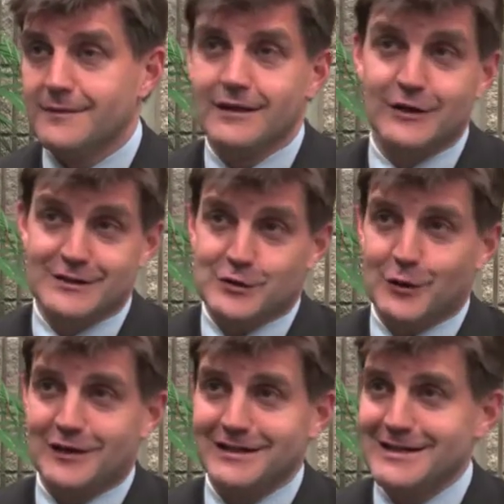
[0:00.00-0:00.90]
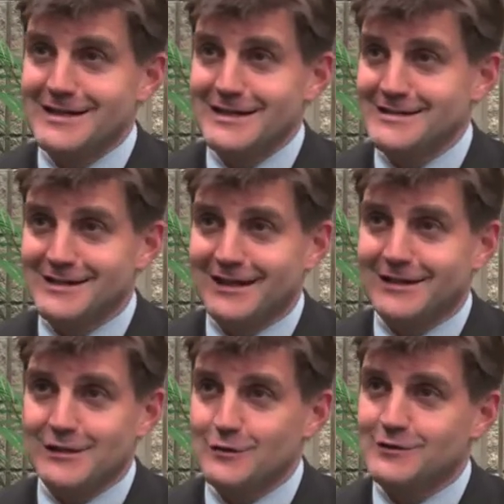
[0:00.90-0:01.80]
Historically, things like
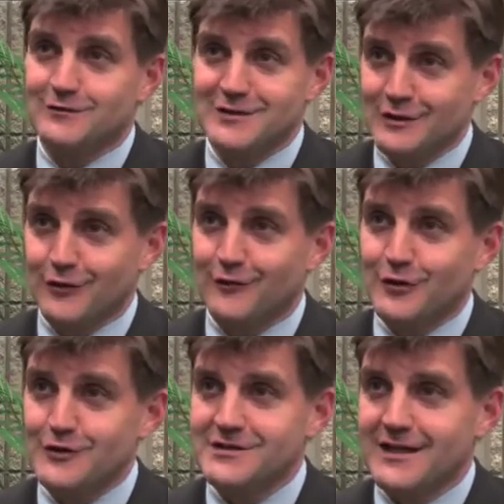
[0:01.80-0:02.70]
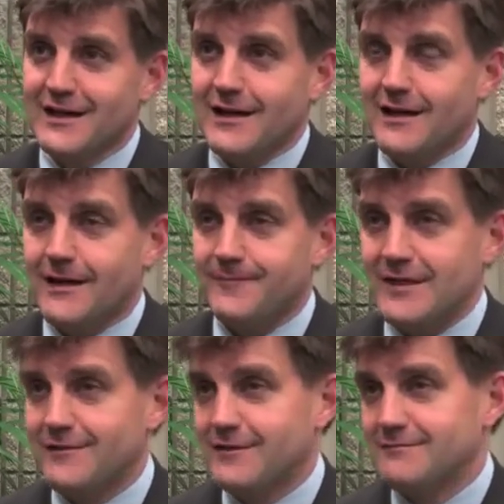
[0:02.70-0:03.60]
the use of silvers,
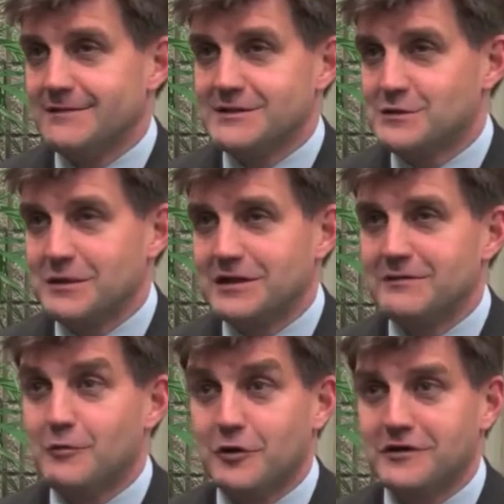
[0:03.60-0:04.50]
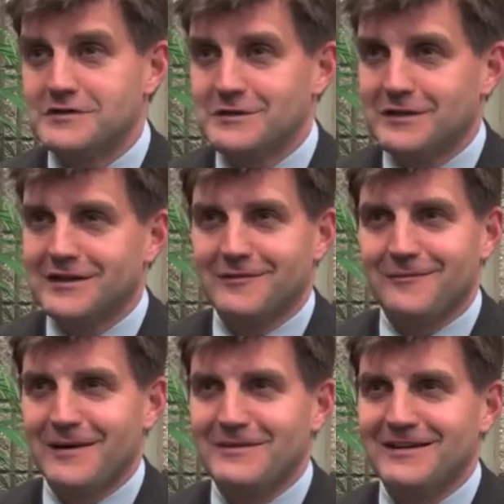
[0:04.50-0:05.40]
even more historically,
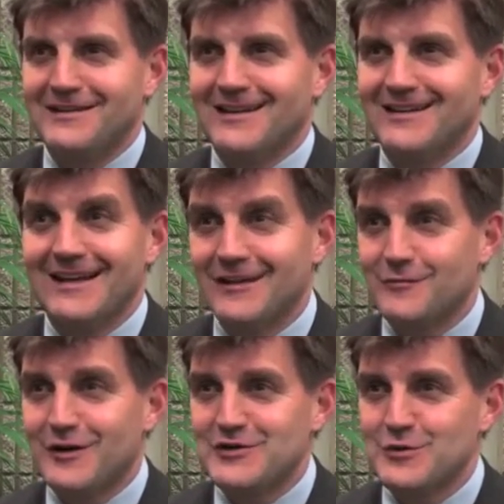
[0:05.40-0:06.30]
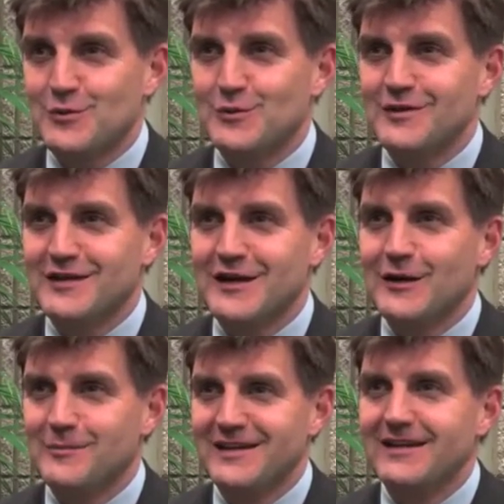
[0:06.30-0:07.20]
maybe negative pressure wound
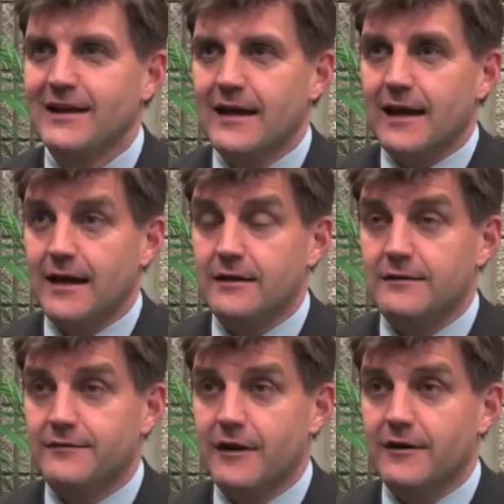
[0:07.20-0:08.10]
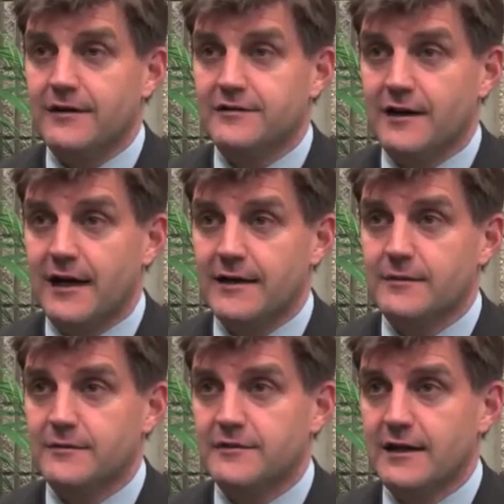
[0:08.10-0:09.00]
therapy, and various
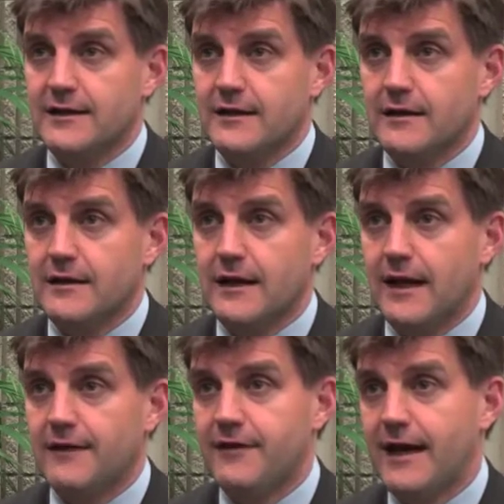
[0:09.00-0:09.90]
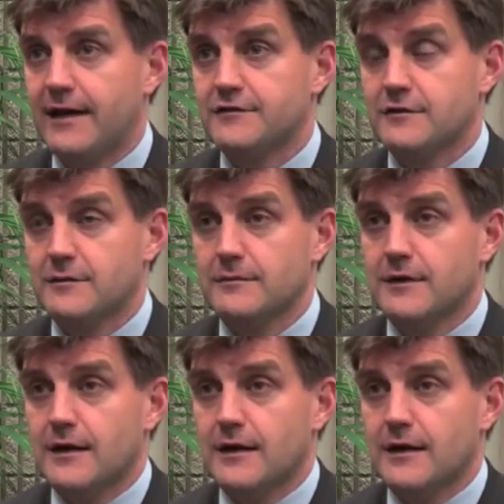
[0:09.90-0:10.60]
items that have had some